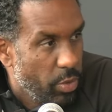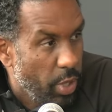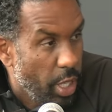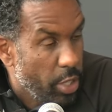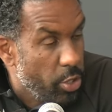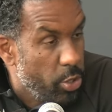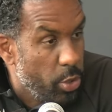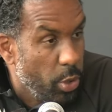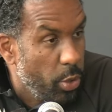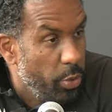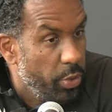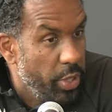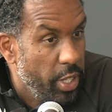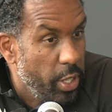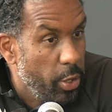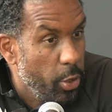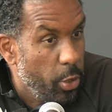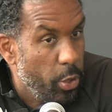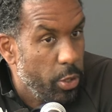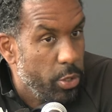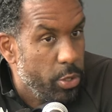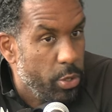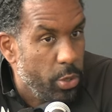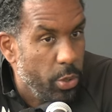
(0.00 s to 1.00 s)
I saw
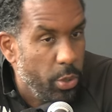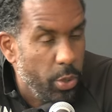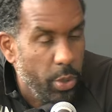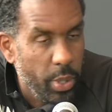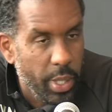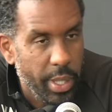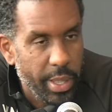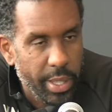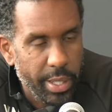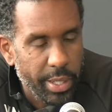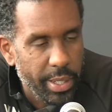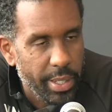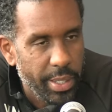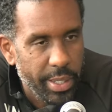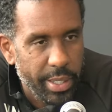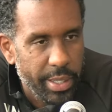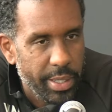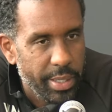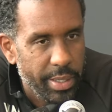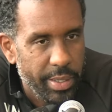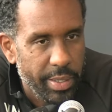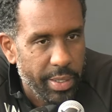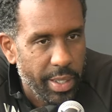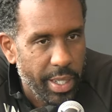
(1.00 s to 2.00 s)
video also, and
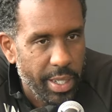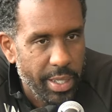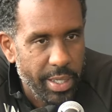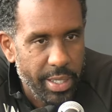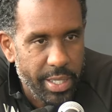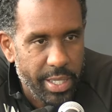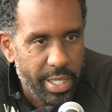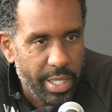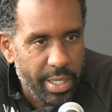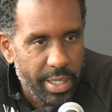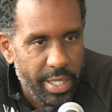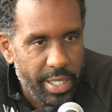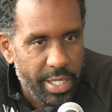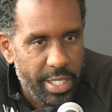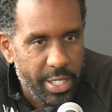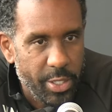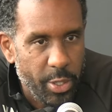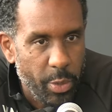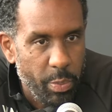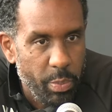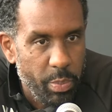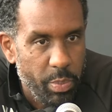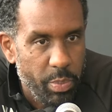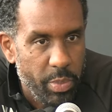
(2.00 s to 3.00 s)
listen, this
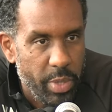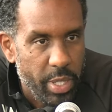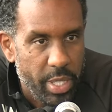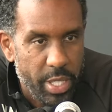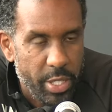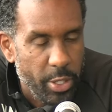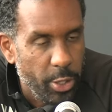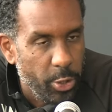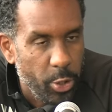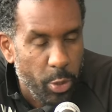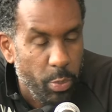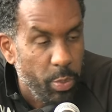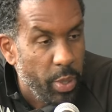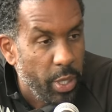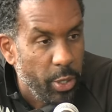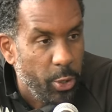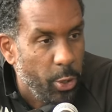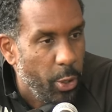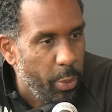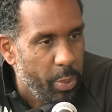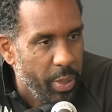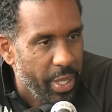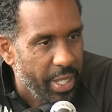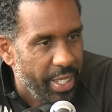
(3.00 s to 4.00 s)
is not a big
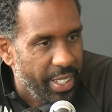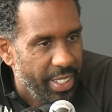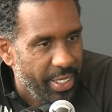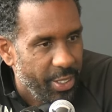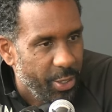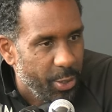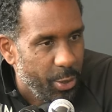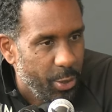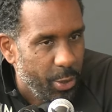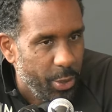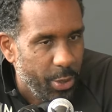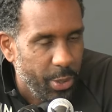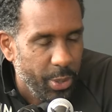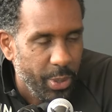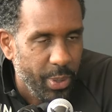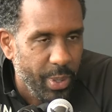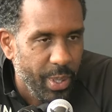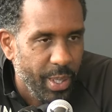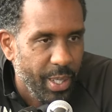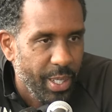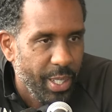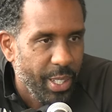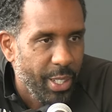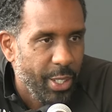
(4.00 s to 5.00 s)
topic, you know.
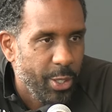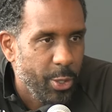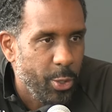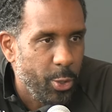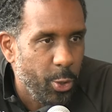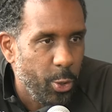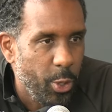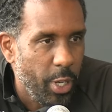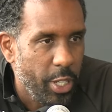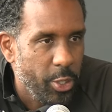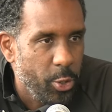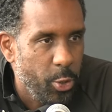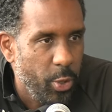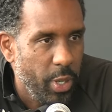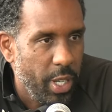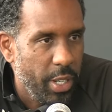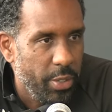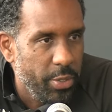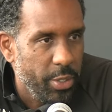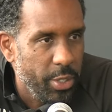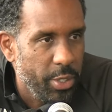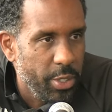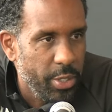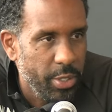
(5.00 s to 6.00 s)
So I should
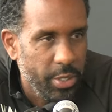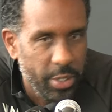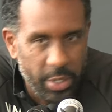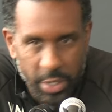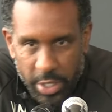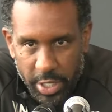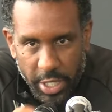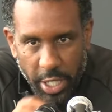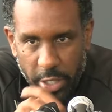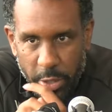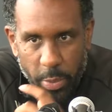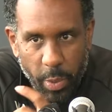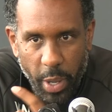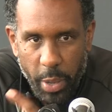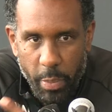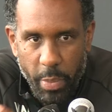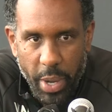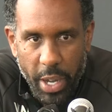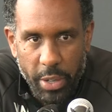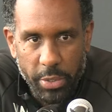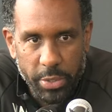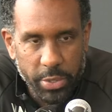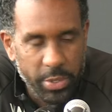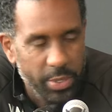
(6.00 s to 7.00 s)
have shut my
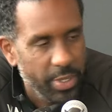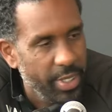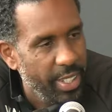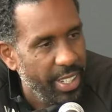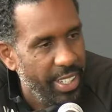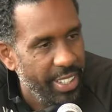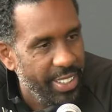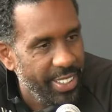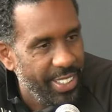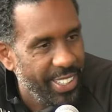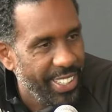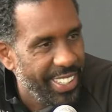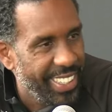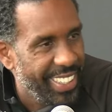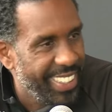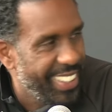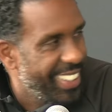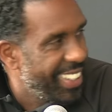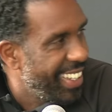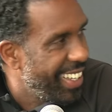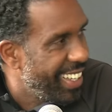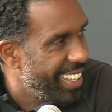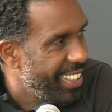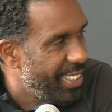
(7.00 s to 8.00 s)
mouth and
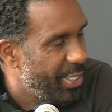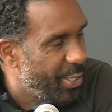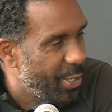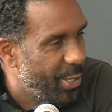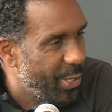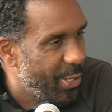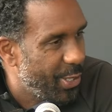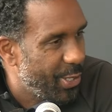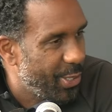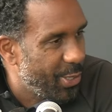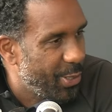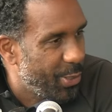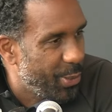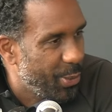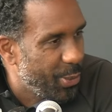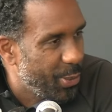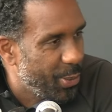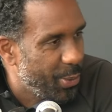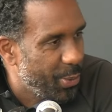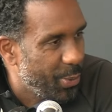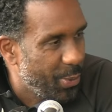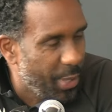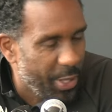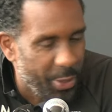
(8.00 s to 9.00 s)
do
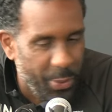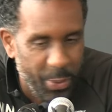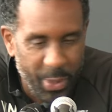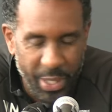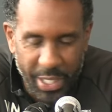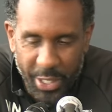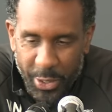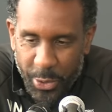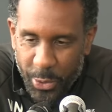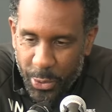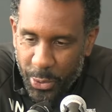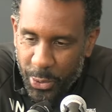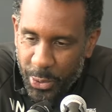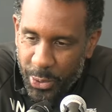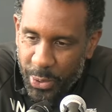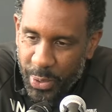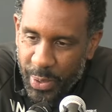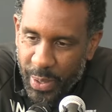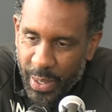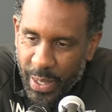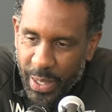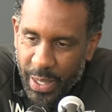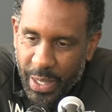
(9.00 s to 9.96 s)
what we need to do,